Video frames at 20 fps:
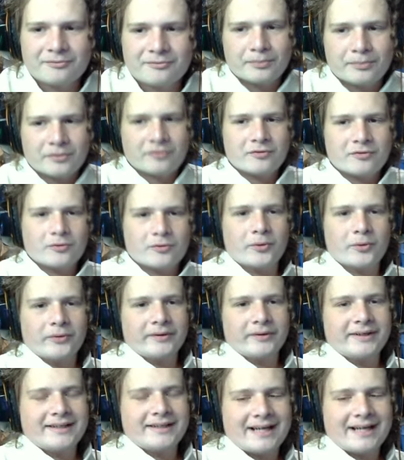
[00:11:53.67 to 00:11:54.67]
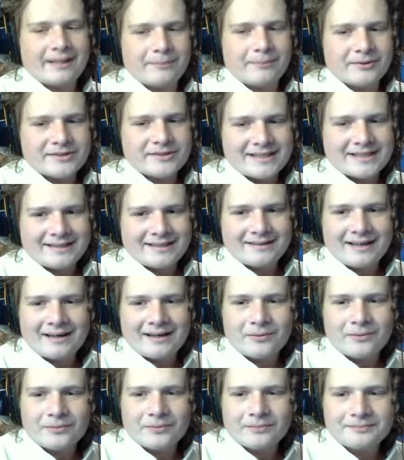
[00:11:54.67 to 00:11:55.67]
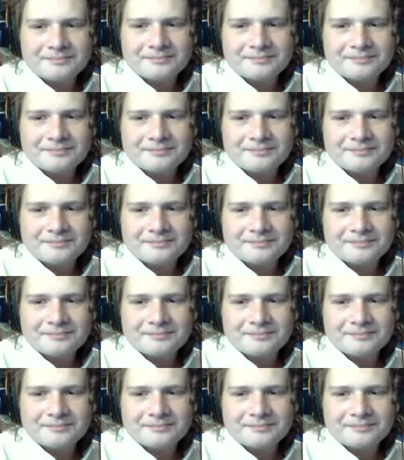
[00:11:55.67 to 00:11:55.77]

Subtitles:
before it happens, and how